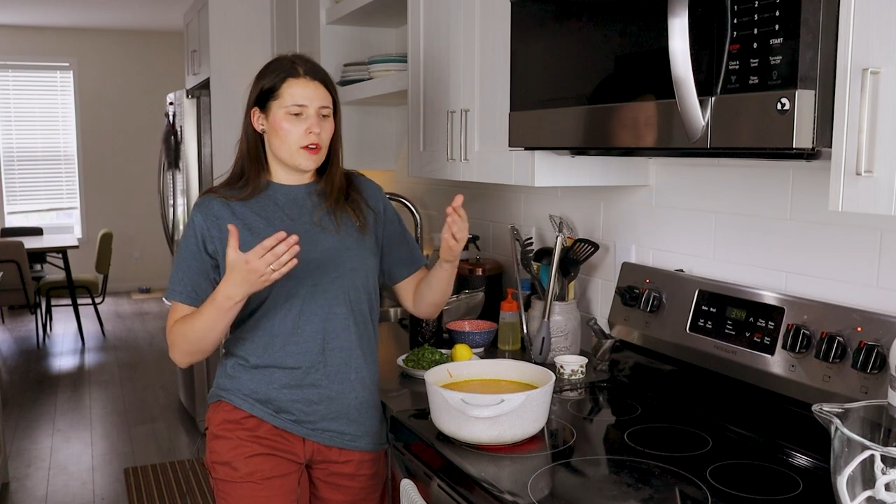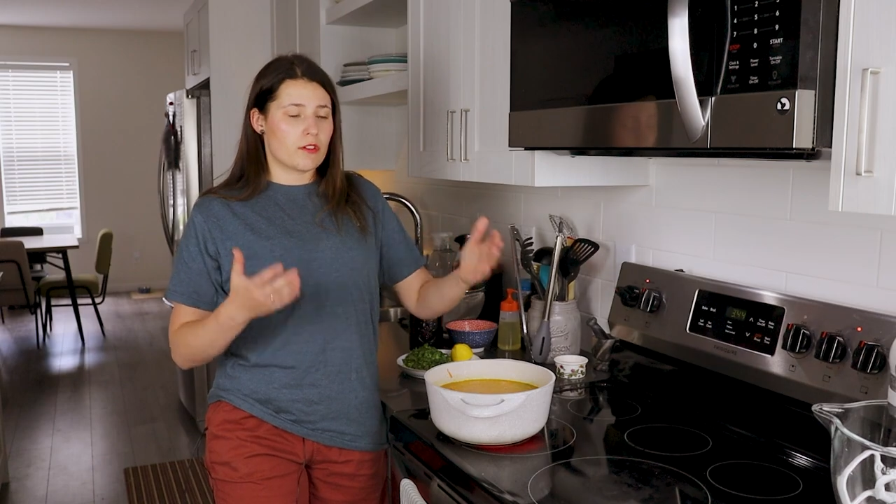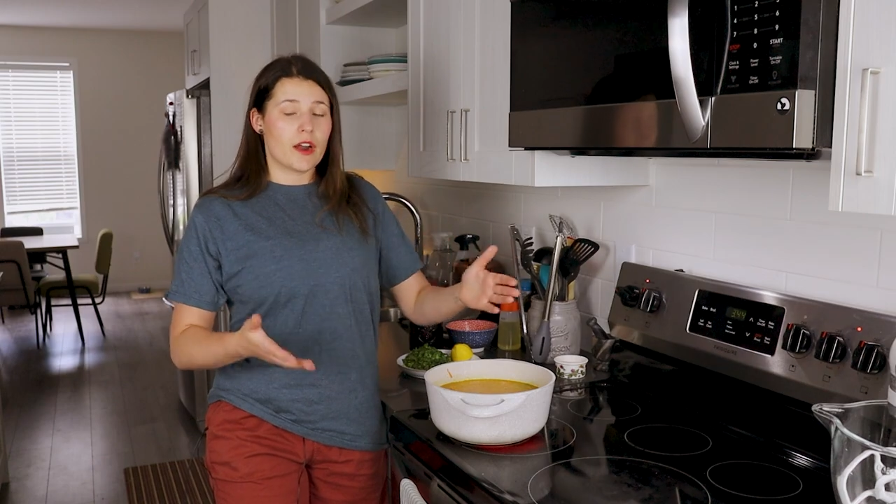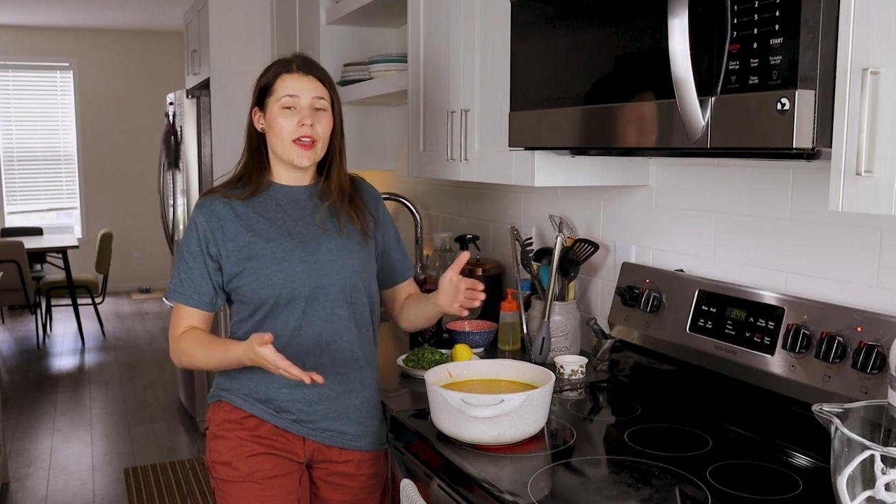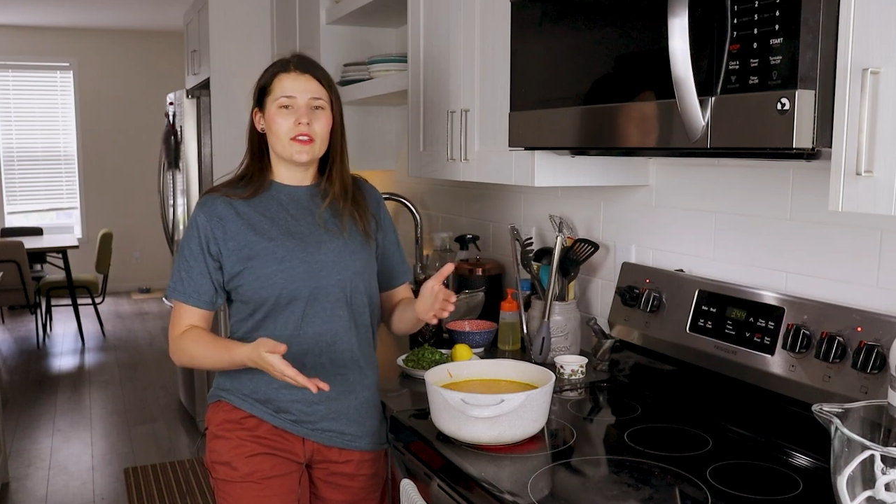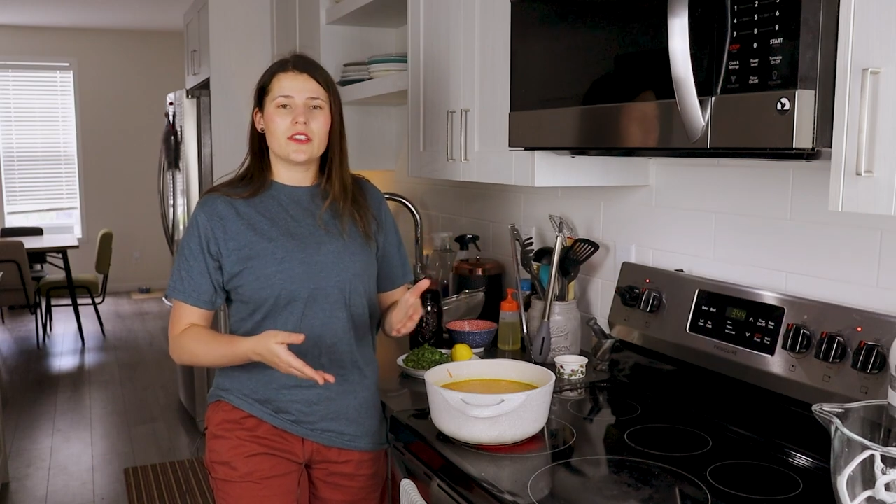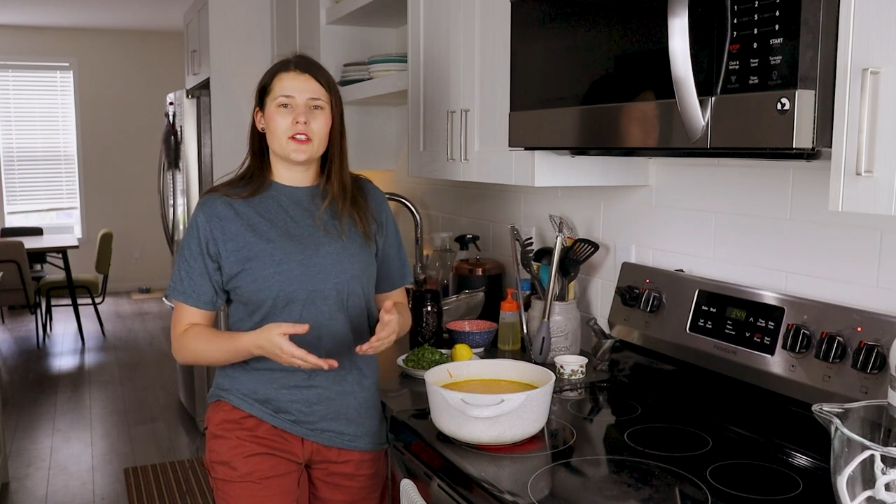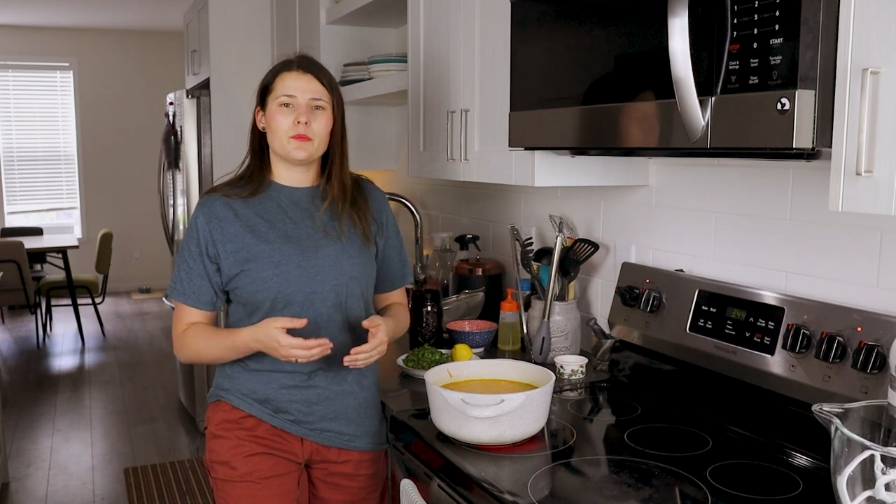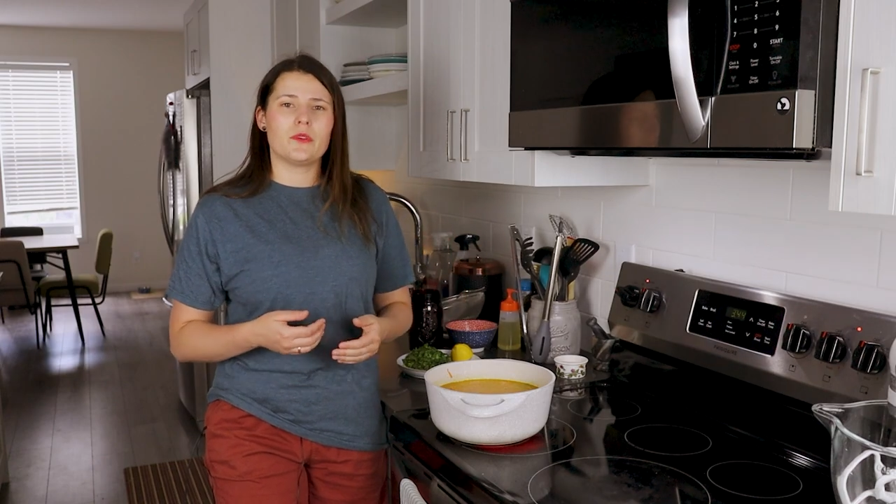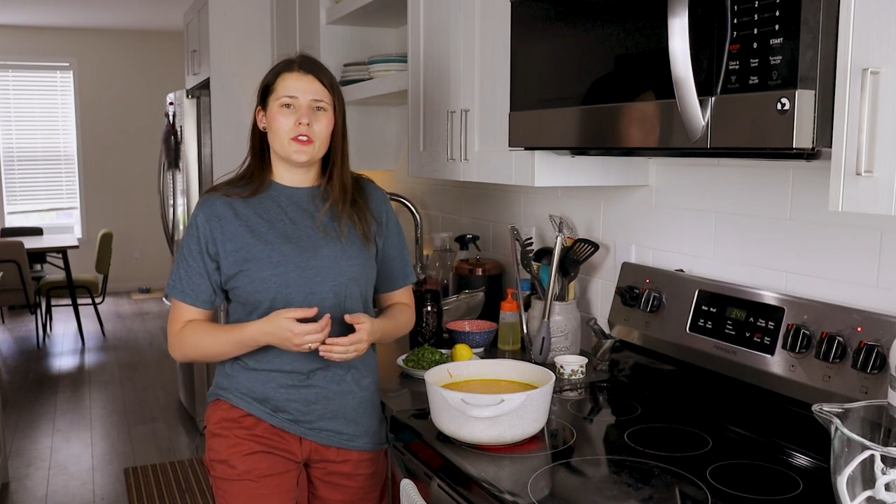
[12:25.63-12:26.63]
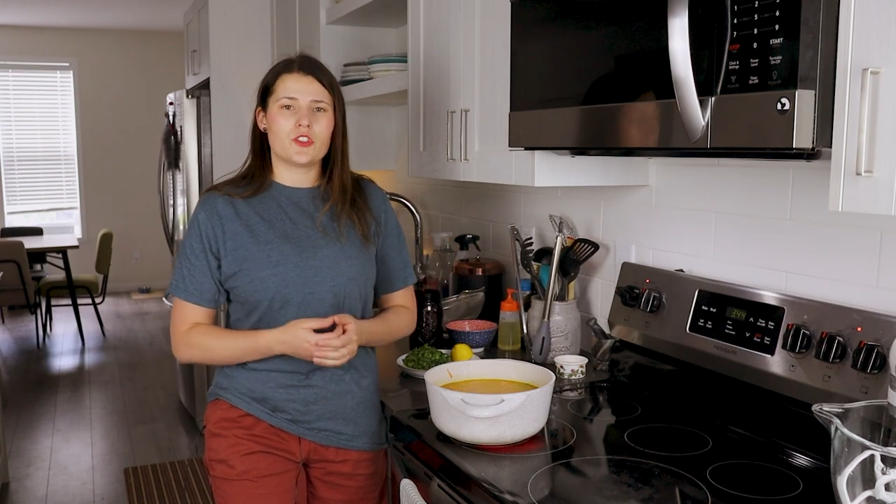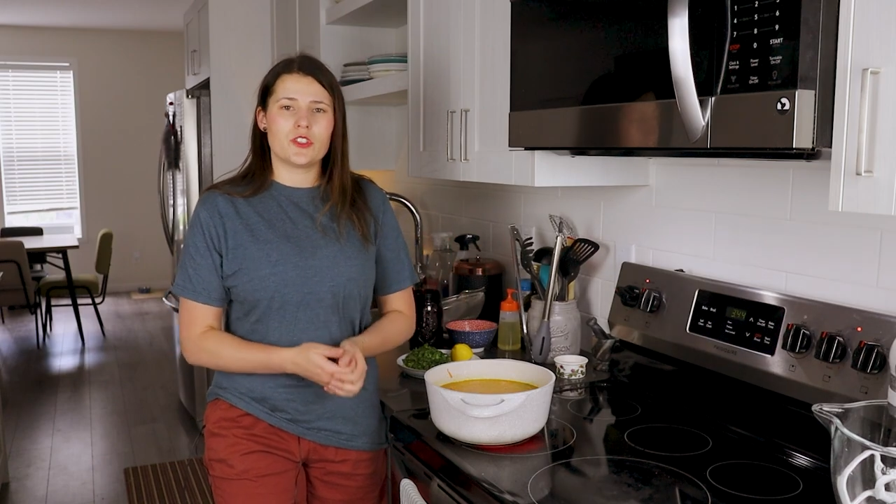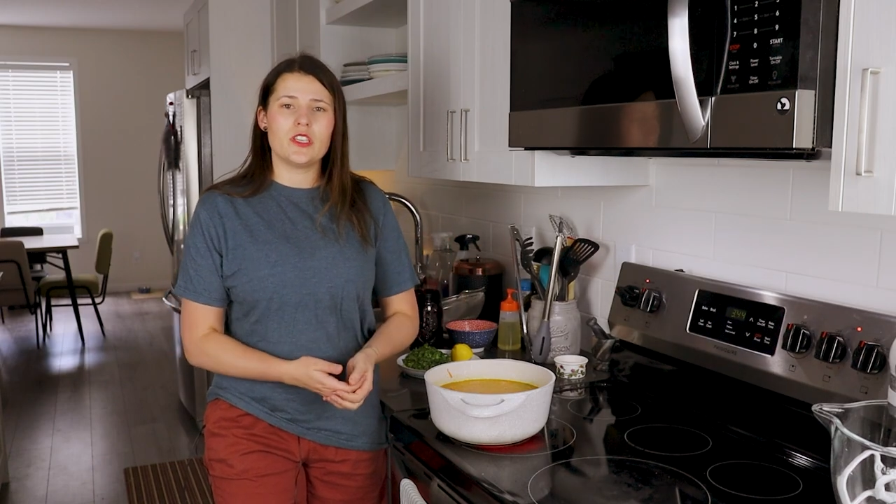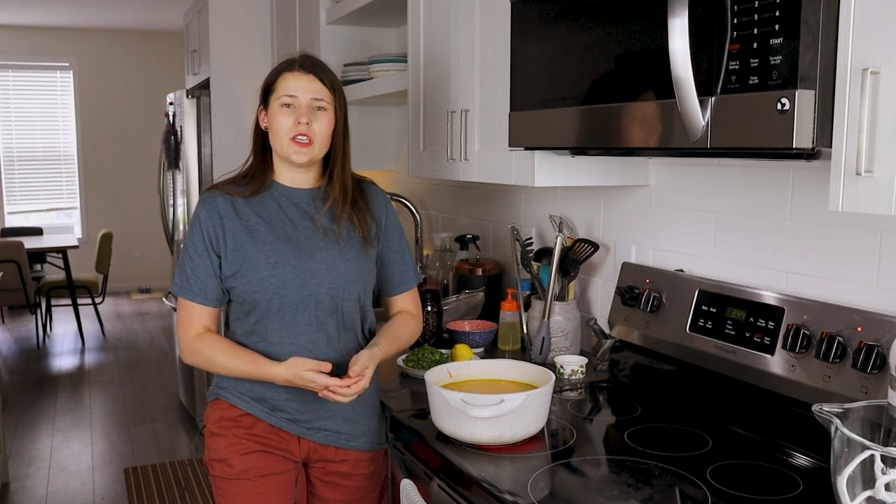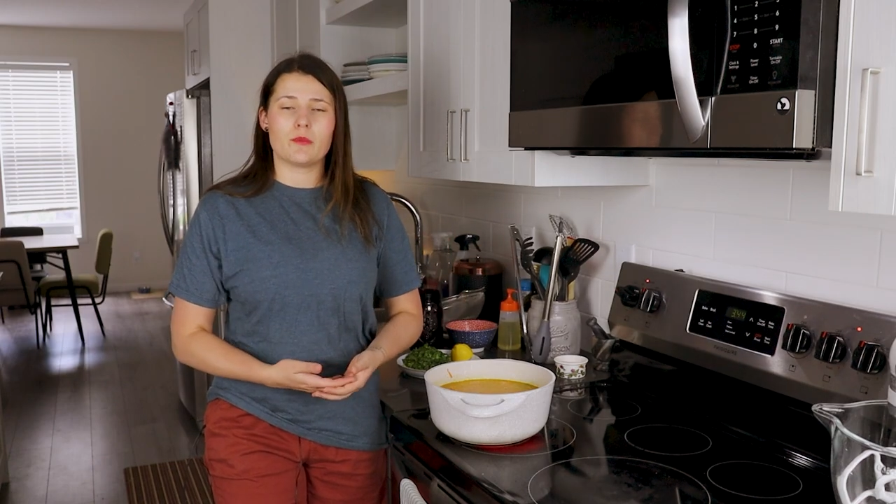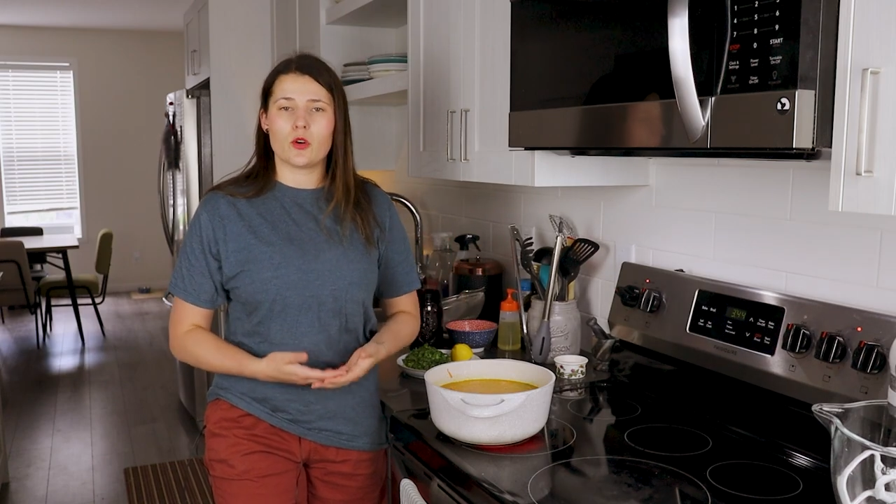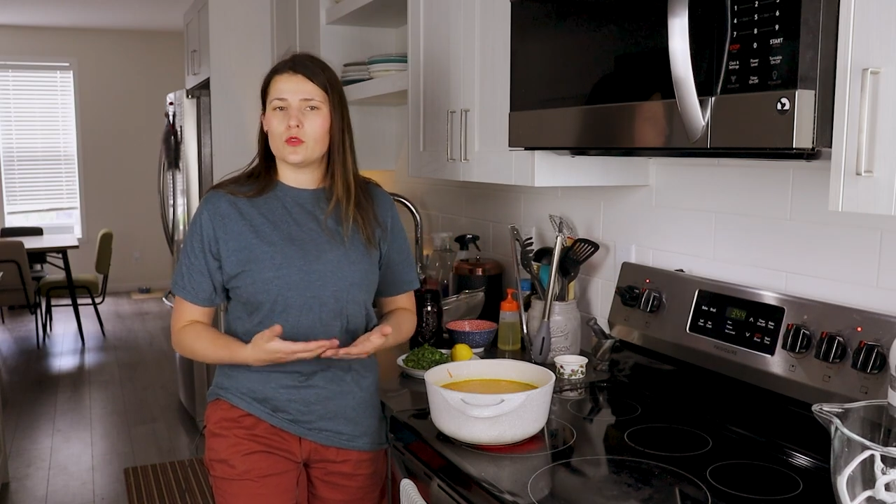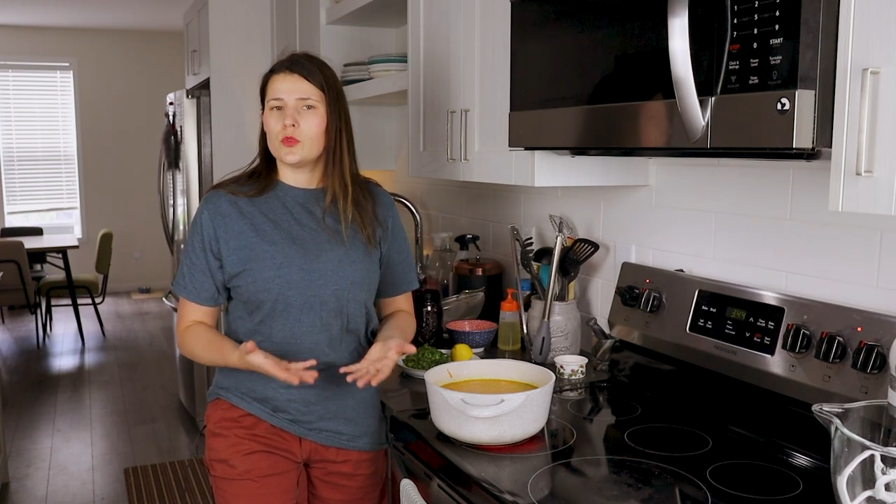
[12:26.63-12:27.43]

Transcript: write their PhD about